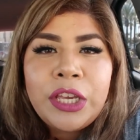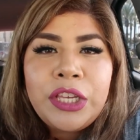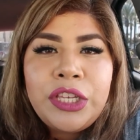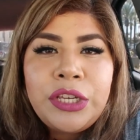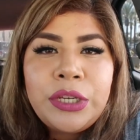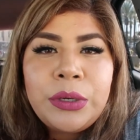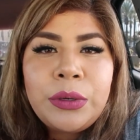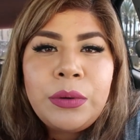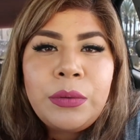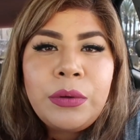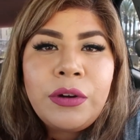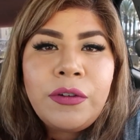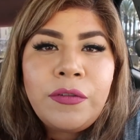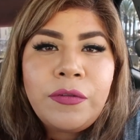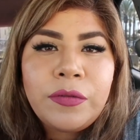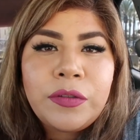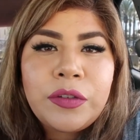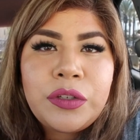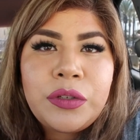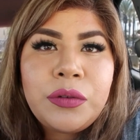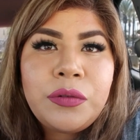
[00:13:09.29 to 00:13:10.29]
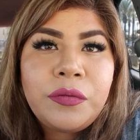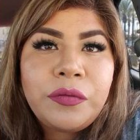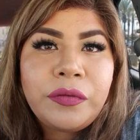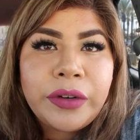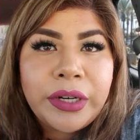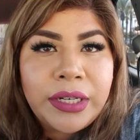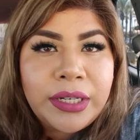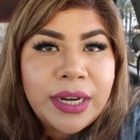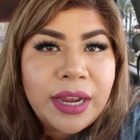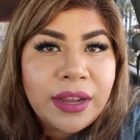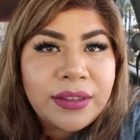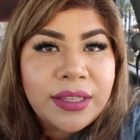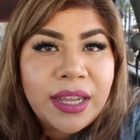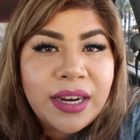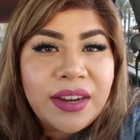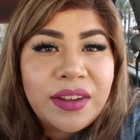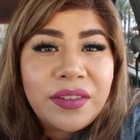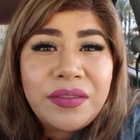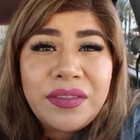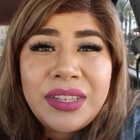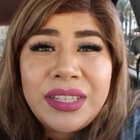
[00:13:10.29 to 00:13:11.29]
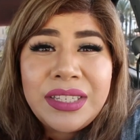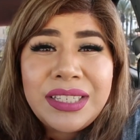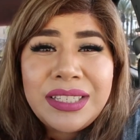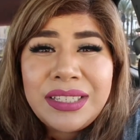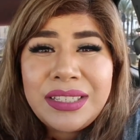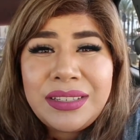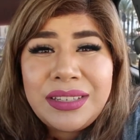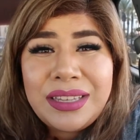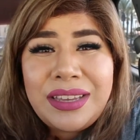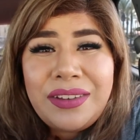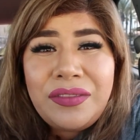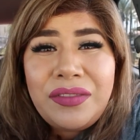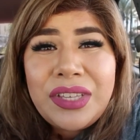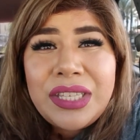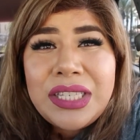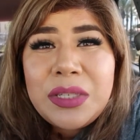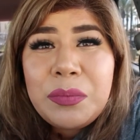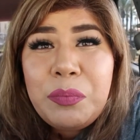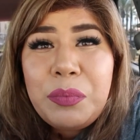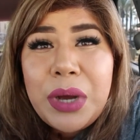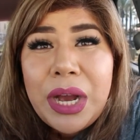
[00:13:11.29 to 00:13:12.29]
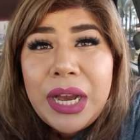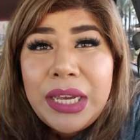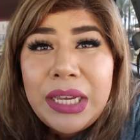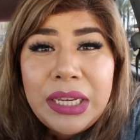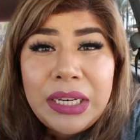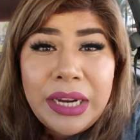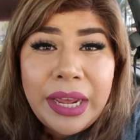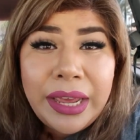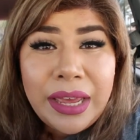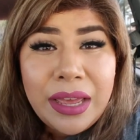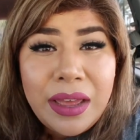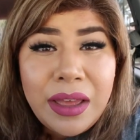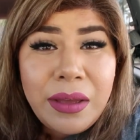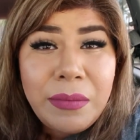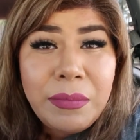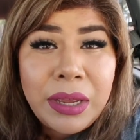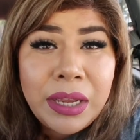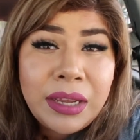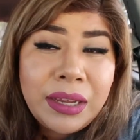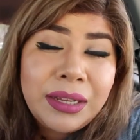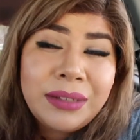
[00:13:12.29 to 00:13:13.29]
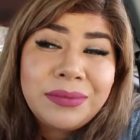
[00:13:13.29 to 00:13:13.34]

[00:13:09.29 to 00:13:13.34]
you will soon find out that if it's bugging him,